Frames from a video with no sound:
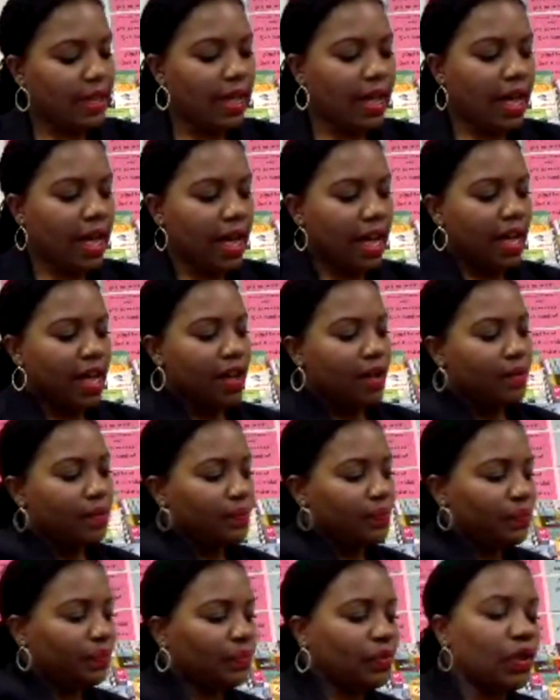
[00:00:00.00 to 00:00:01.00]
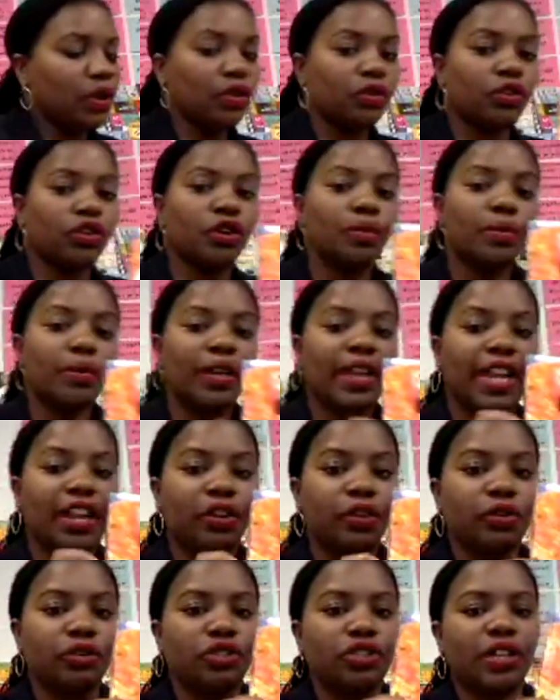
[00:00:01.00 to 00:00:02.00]
Robo en la
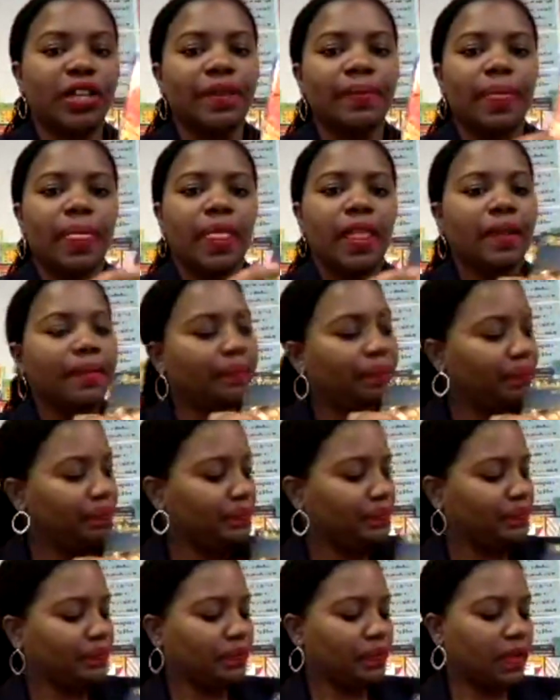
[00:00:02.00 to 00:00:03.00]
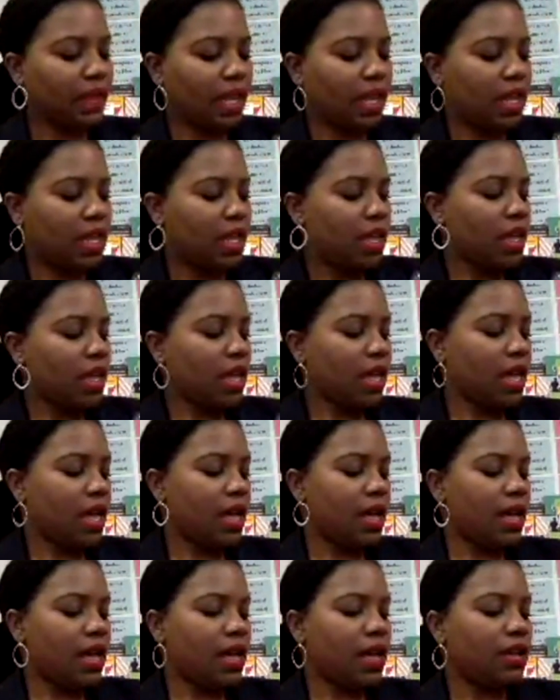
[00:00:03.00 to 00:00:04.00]
Noche,
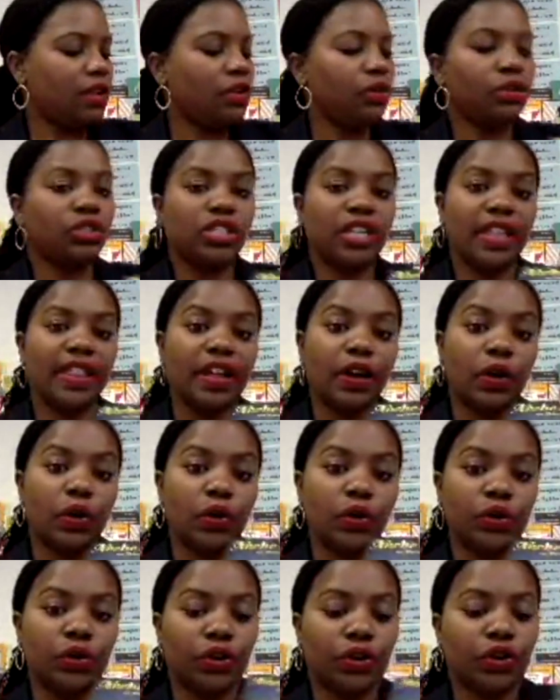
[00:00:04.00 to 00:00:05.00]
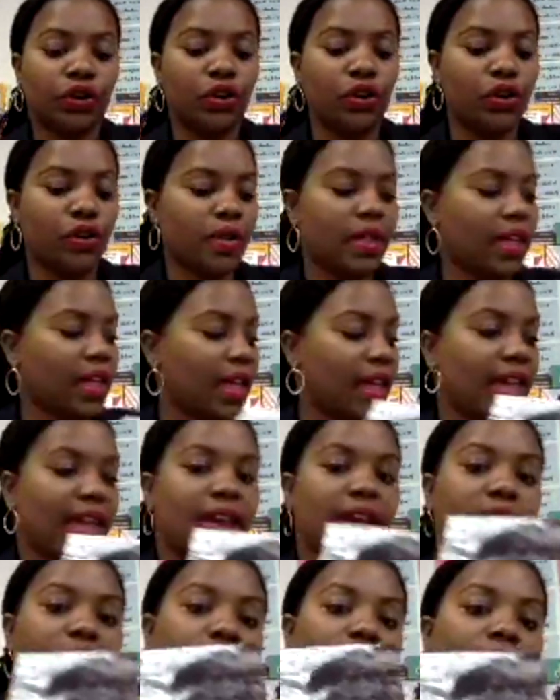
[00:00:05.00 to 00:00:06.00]
Noche de Oro,
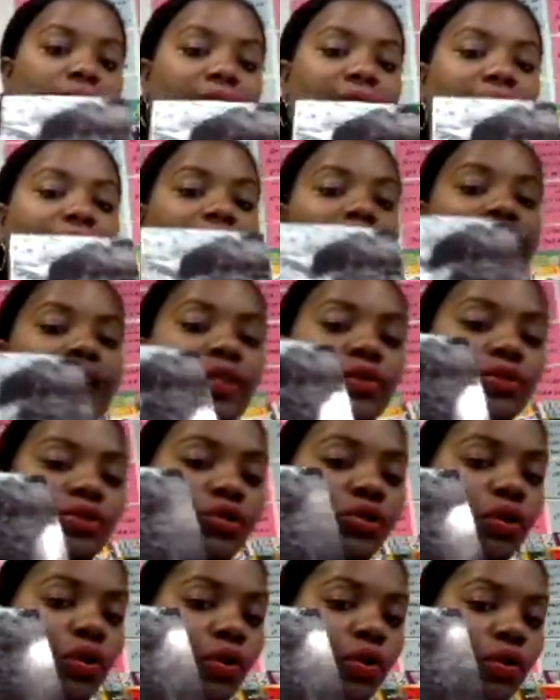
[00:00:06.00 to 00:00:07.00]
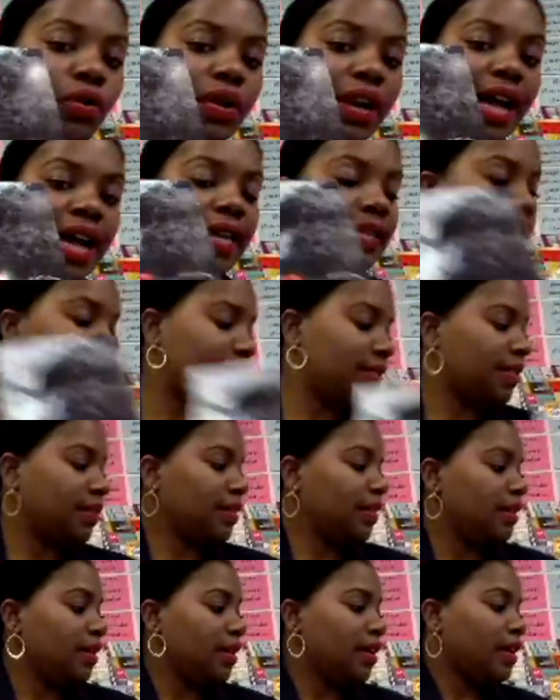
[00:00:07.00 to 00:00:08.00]
and 48 Horas.
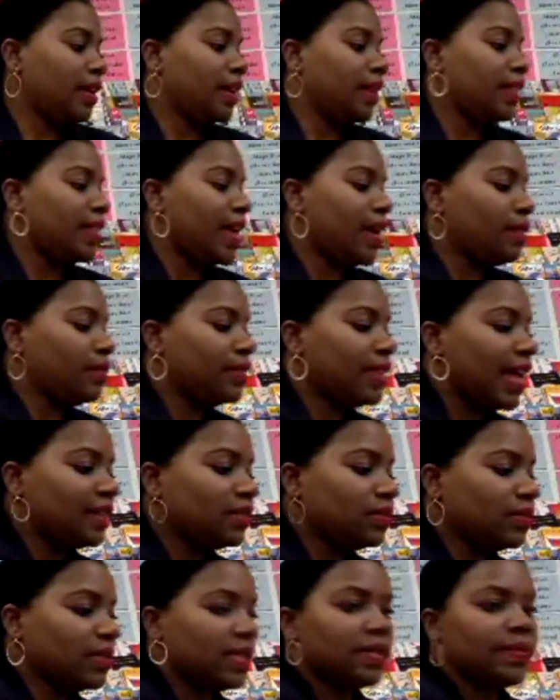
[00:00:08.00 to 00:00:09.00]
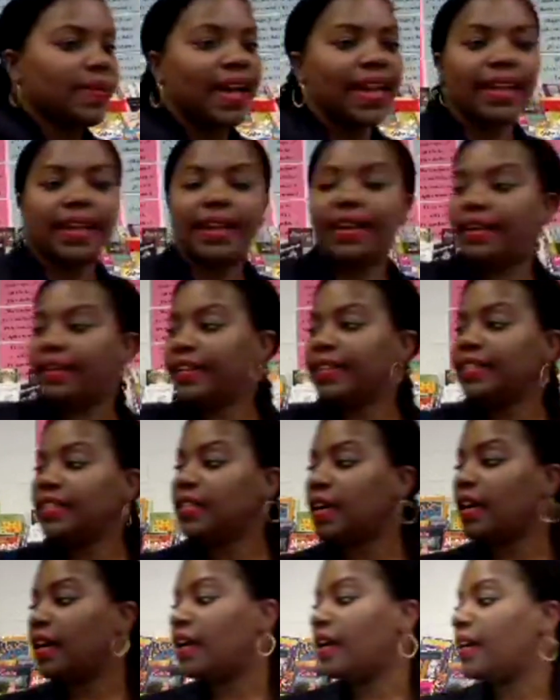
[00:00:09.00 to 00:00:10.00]
And that last one is by Carrie
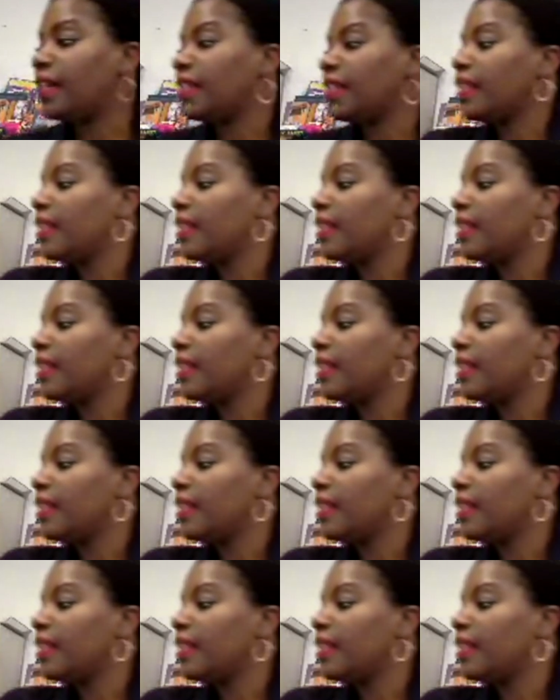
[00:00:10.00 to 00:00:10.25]
Toth.